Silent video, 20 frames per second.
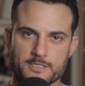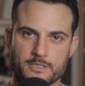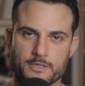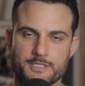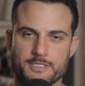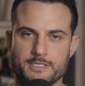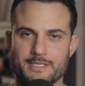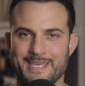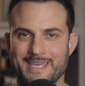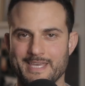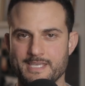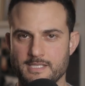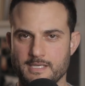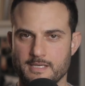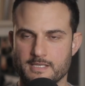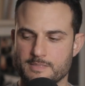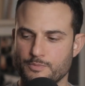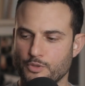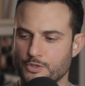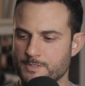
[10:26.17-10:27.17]
So it's
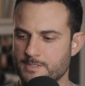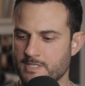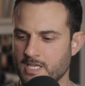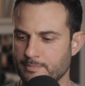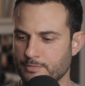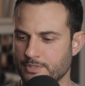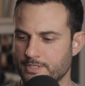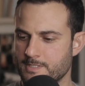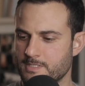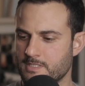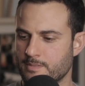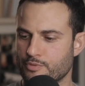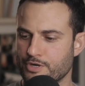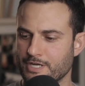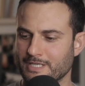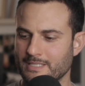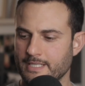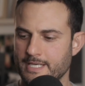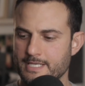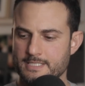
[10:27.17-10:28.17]
easier, it's more seamless to
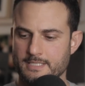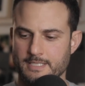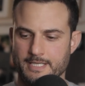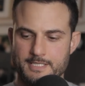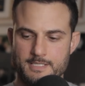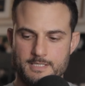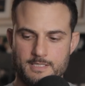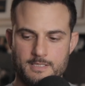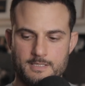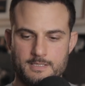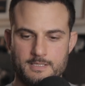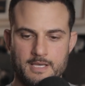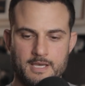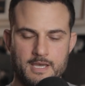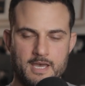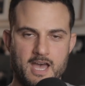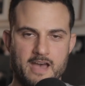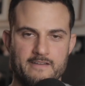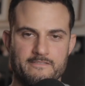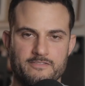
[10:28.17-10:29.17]
bring less lenses,
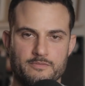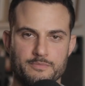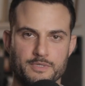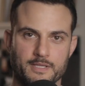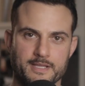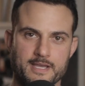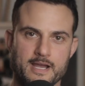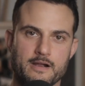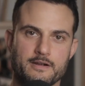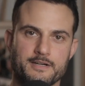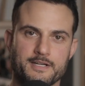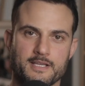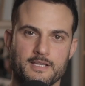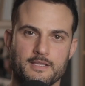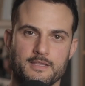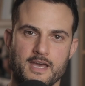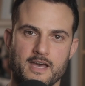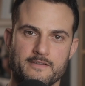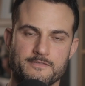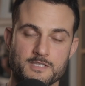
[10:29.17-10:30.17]
have familiarity,
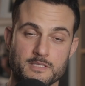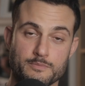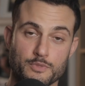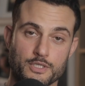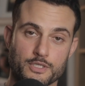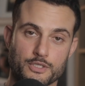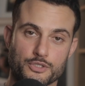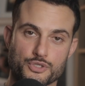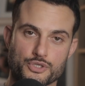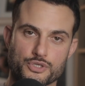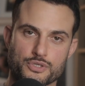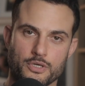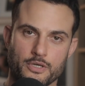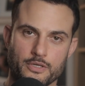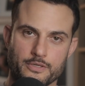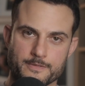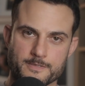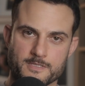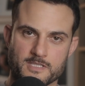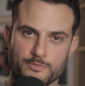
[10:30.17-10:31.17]
they have similar
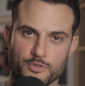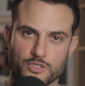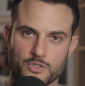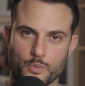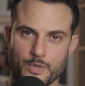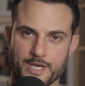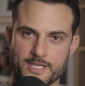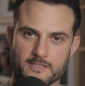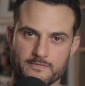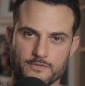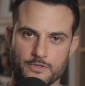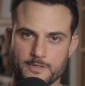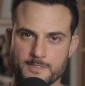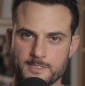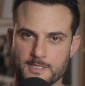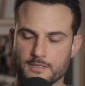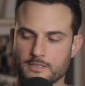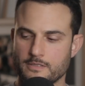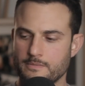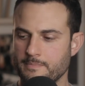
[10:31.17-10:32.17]
controls, similar ways of
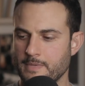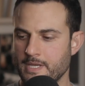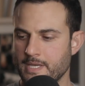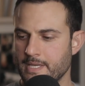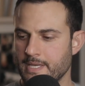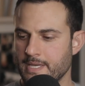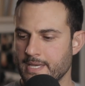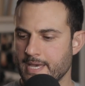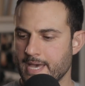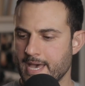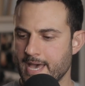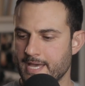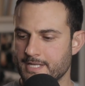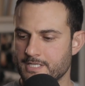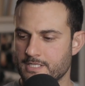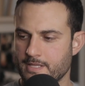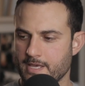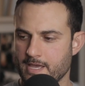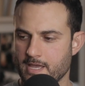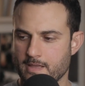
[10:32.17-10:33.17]
using them,
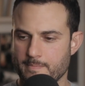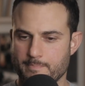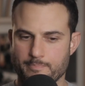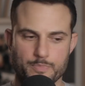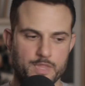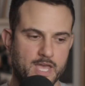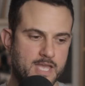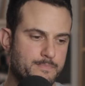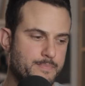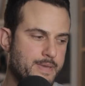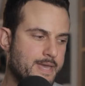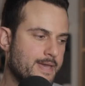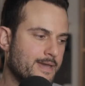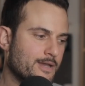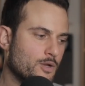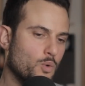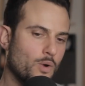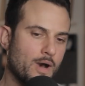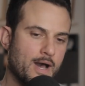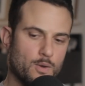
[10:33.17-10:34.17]
and they they pair
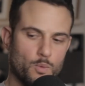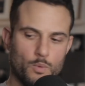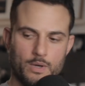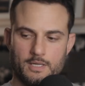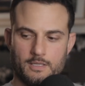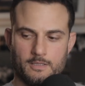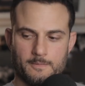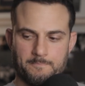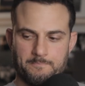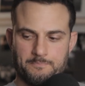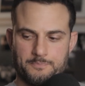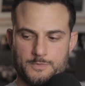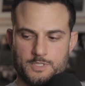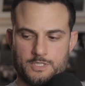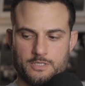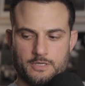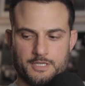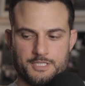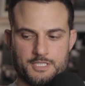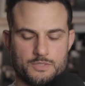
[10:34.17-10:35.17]
quite well.
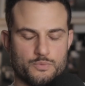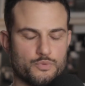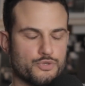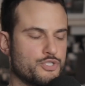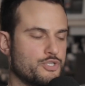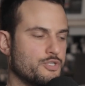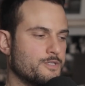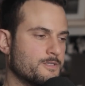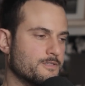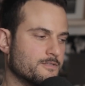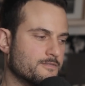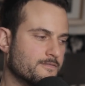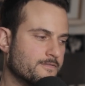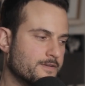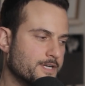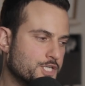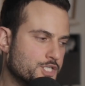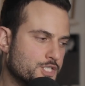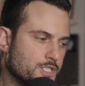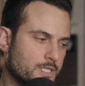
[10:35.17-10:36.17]
So it just reduces
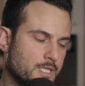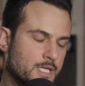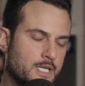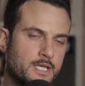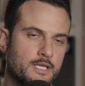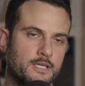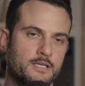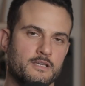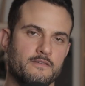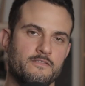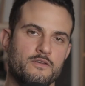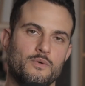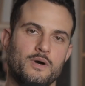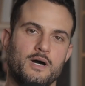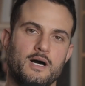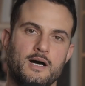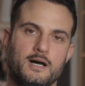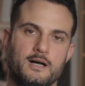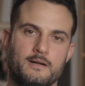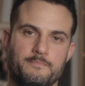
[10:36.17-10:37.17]
friction. If you
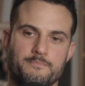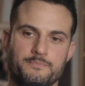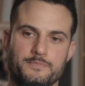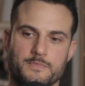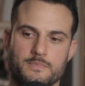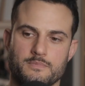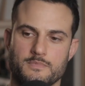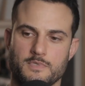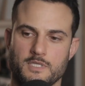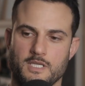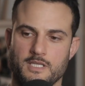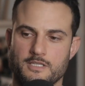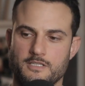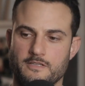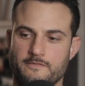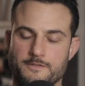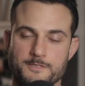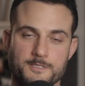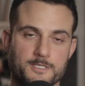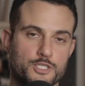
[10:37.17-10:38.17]
are in a
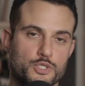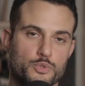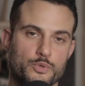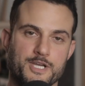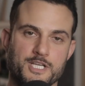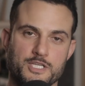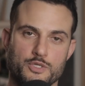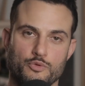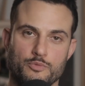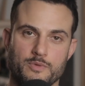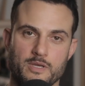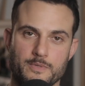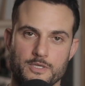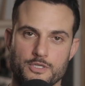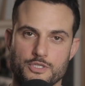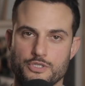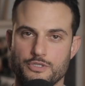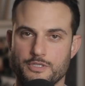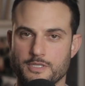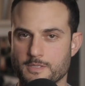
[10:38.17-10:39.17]
different situation, or maybe
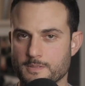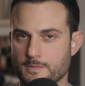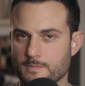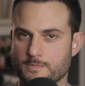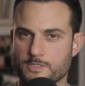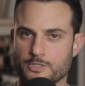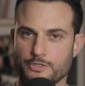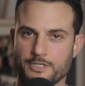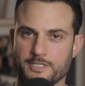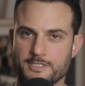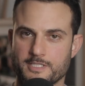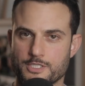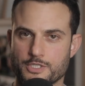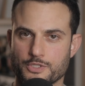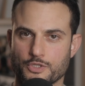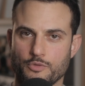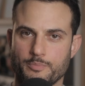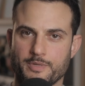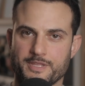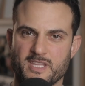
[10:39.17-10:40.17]
you're shooting Sony
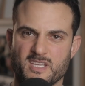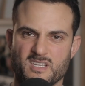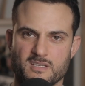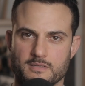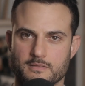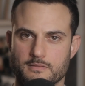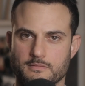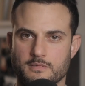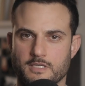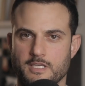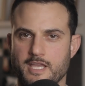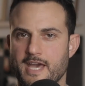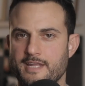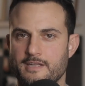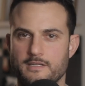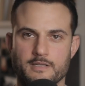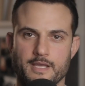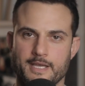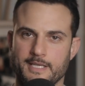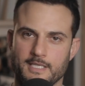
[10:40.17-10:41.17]
digital, but then a, a
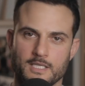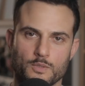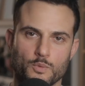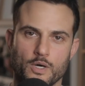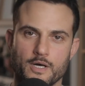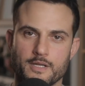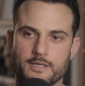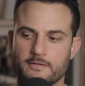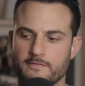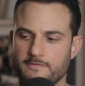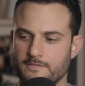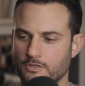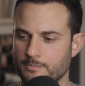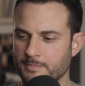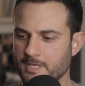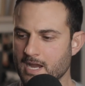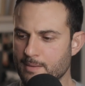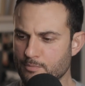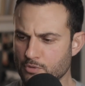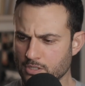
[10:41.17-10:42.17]
Canon A E one film
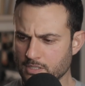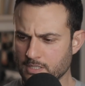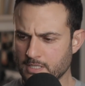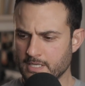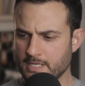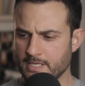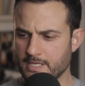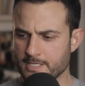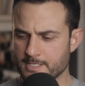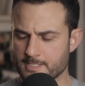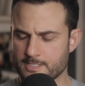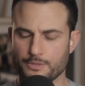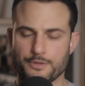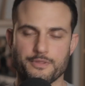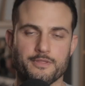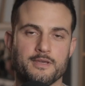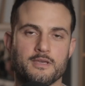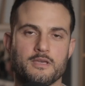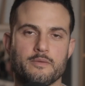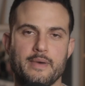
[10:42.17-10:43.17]
camera, still
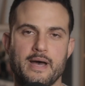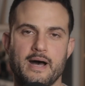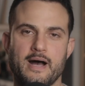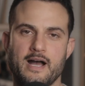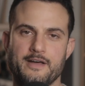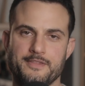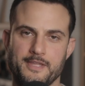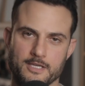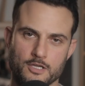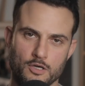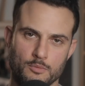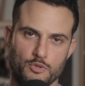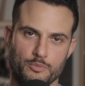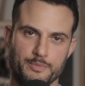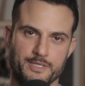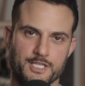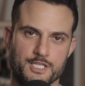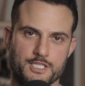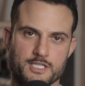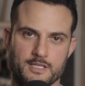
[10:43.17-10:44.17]
think about how they
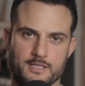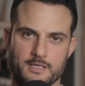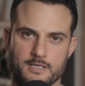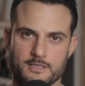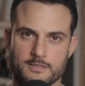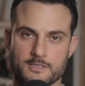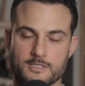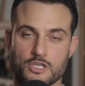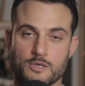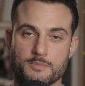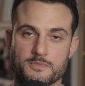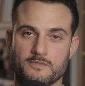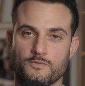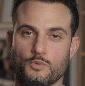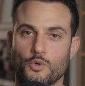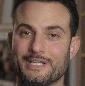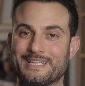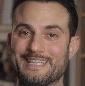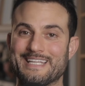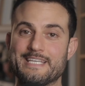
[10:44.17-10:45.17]
complement each other in terms of
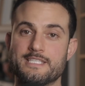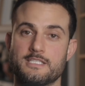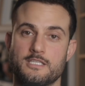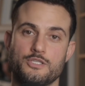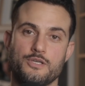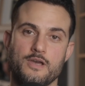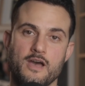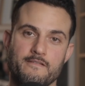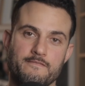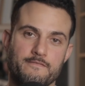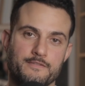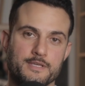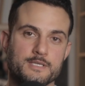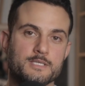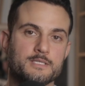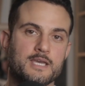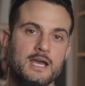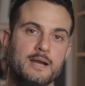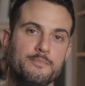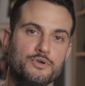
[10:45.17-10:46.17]
what lenses you have for
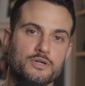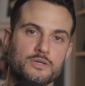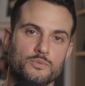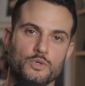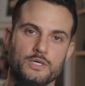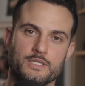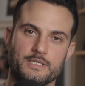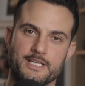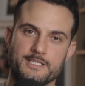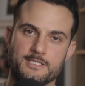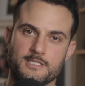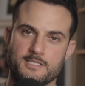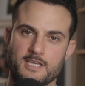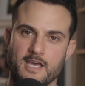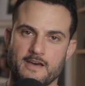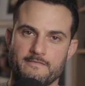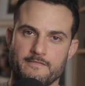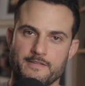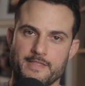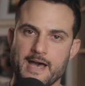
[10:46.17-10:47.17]
this camera and what lenses you
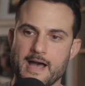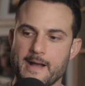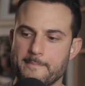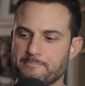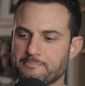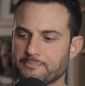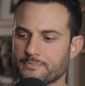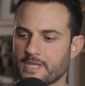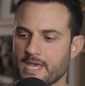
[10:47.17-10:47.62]
have for that.